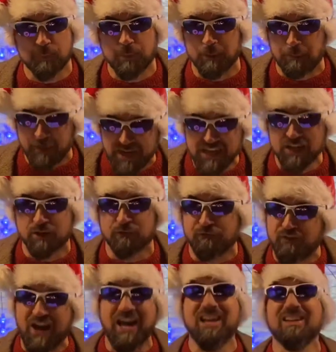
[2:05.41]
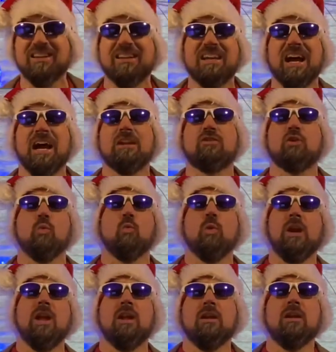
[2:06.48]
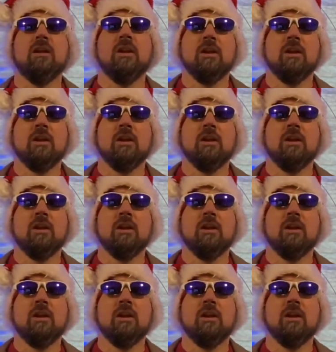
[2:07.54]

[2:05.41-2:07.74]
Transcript: but Peter finally got to win